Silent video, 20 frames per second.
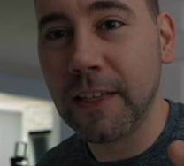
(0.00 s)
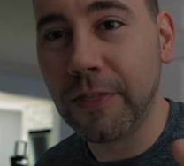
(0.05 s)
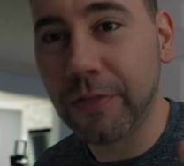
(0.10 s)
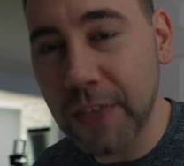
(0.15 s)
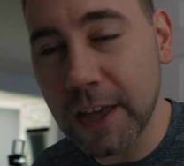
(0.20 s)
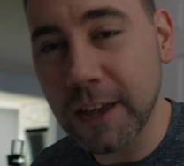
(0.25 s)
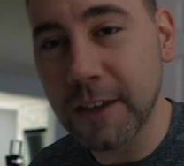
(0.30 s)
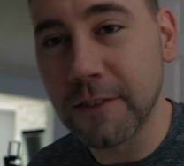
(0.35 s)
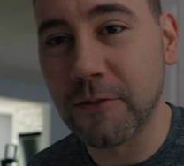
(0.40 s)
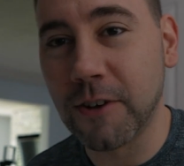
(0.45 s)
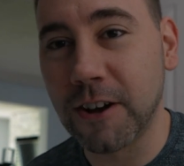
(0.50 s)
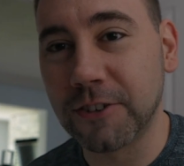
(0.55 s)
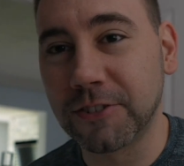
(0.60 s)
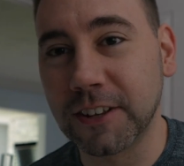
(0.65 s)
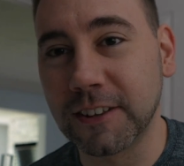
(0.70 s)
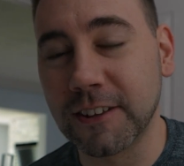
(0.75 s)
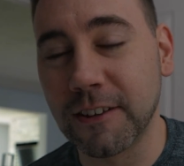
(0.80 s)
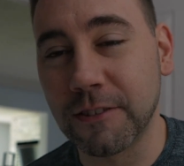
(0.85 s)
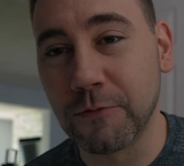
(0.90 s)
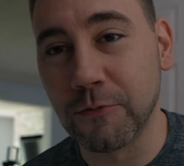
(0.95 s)
Thank you for
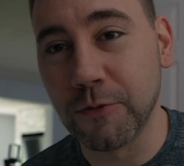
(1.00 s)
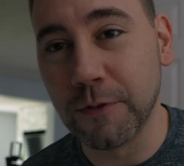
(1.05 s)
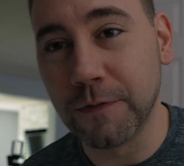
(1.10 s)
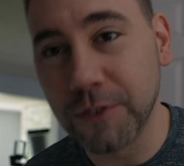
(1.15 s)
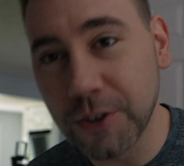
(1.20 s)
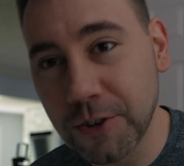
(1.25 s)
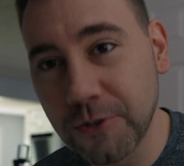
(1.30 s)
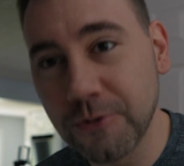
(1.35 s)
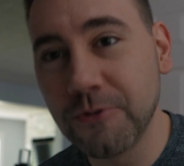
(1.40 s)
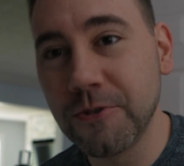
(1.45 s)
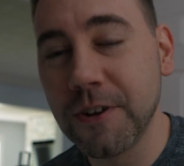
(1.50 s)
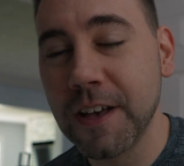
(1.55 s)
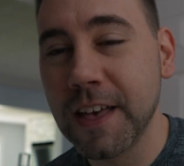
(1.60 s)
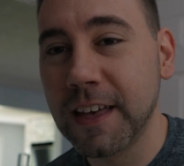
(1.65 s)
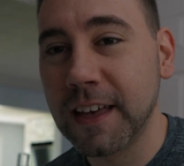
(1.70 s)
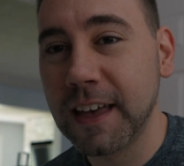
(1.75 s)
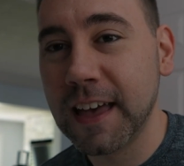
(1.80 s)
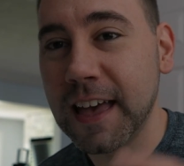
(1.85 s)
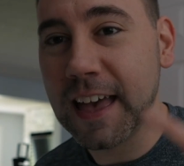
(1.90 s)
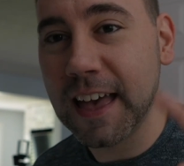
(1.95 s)
watching this review,
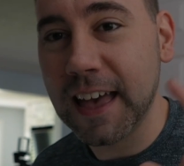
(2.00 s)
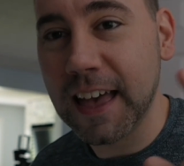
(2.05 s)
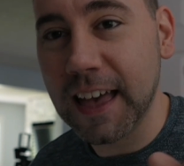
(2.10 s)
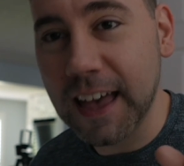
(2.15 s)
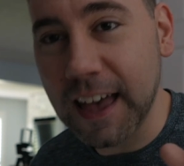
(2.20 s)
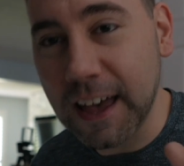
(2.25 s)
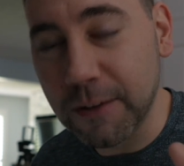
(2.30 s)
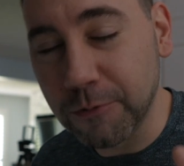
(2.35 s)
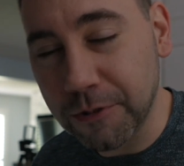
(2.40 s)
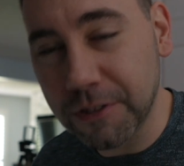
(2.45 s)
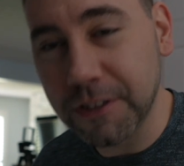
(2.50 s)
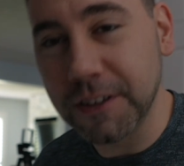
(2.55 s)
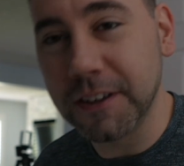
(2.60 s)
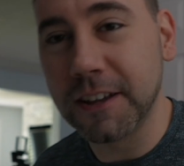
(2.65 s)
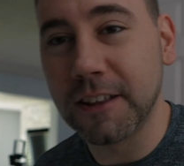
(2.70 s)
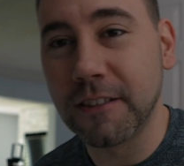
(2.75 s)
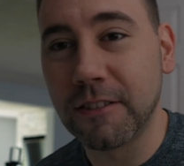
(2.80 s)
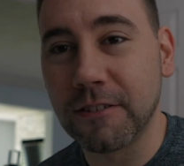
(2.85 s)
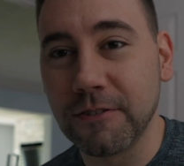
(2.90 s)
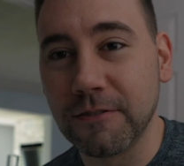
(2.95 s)
and we'll see you
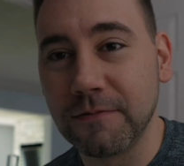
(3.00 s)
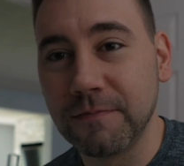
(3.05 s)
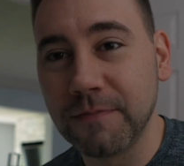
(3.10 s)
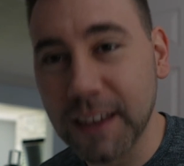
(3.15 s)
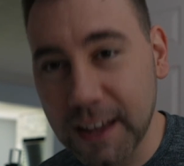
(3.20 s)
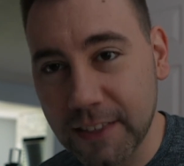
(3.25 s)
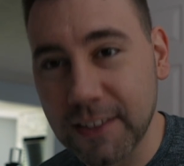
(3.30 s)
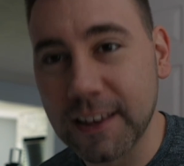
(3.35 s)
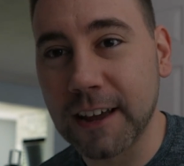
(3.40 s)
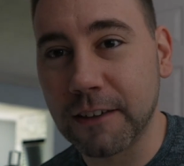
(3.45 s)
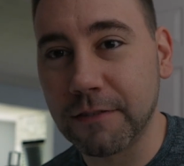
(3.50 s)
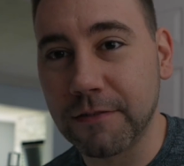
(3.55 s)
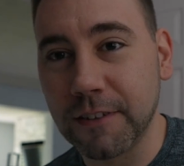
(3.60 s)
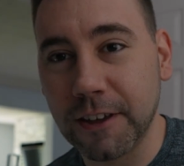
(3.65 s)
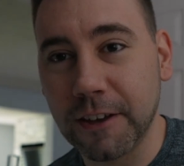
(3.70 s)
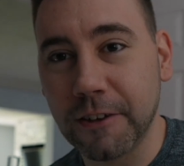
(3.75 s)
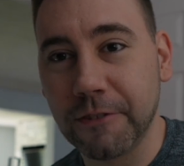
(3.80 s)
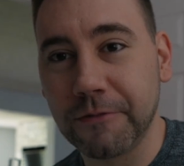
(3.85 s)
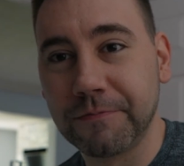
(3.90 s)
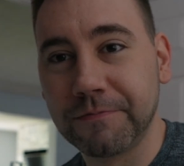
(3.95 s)
again soon in the next
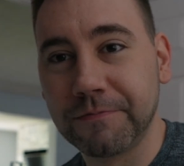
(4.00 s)
video.